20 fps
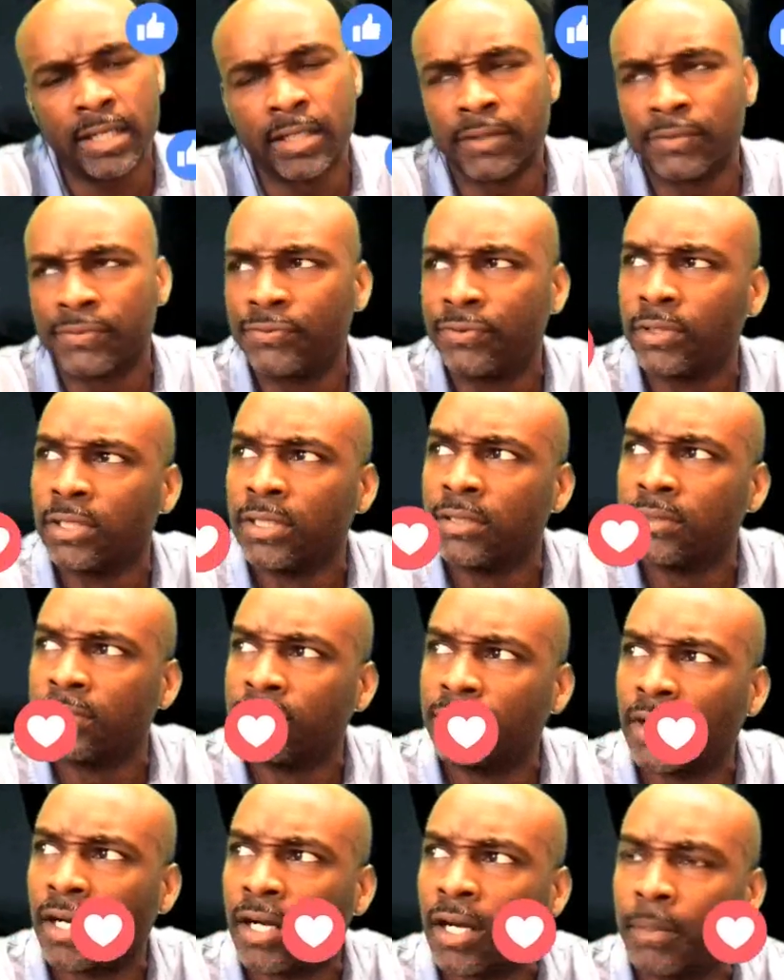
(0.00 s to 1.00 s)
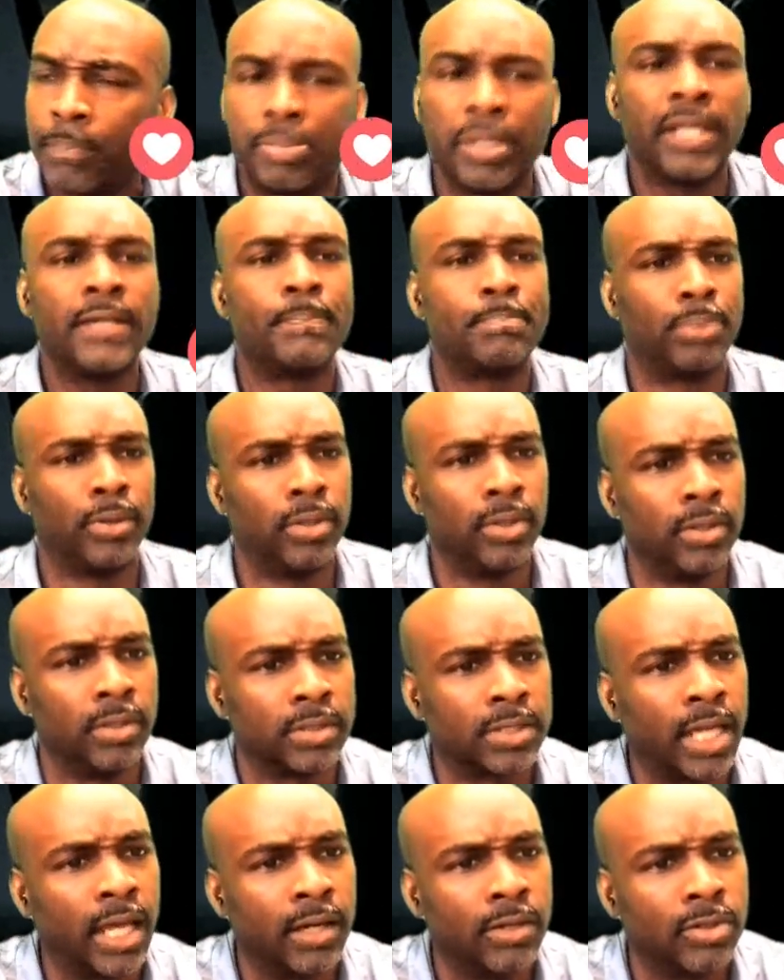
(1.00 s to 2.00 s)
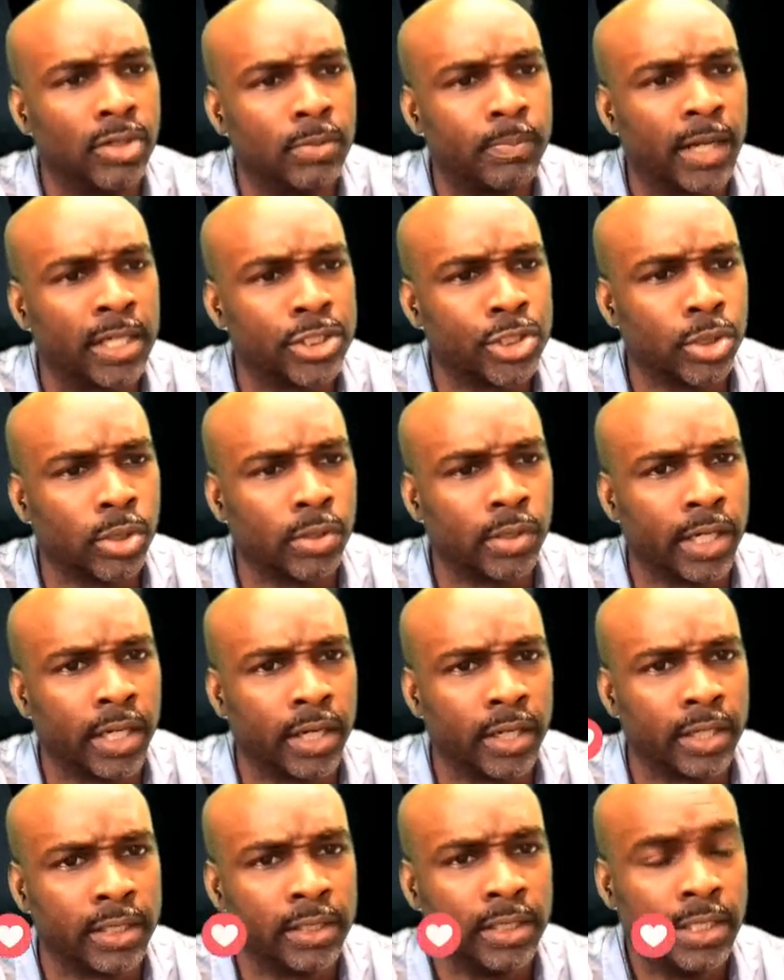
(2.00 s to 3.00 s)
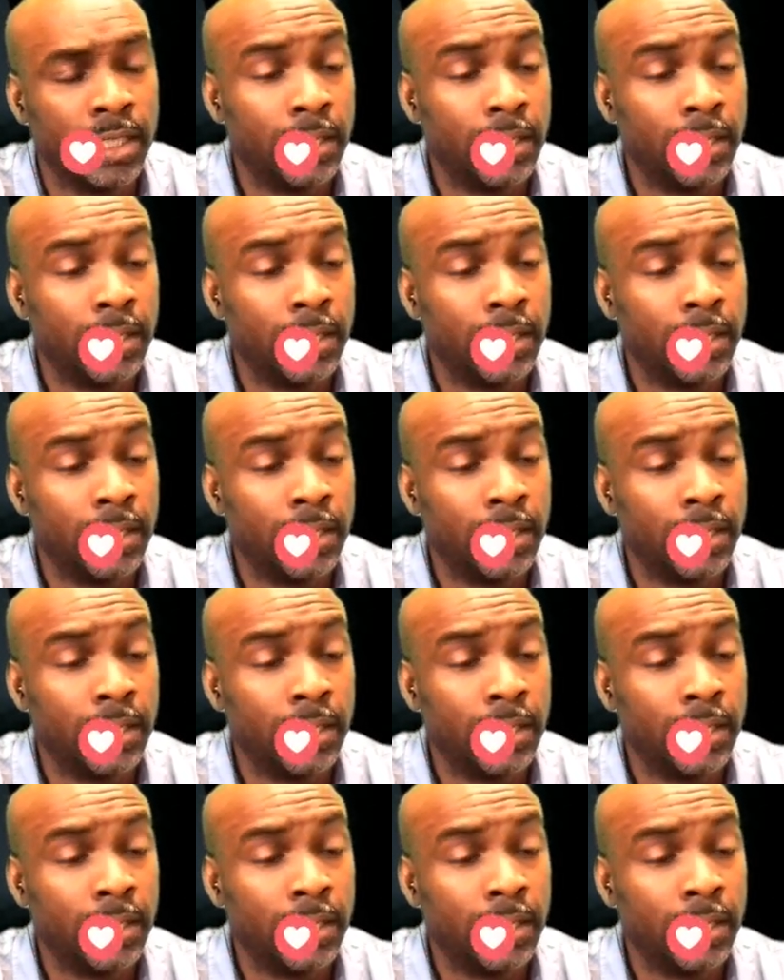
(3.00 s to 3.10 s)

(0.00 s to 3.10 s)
they're full of pit bulls. I don't know about your area.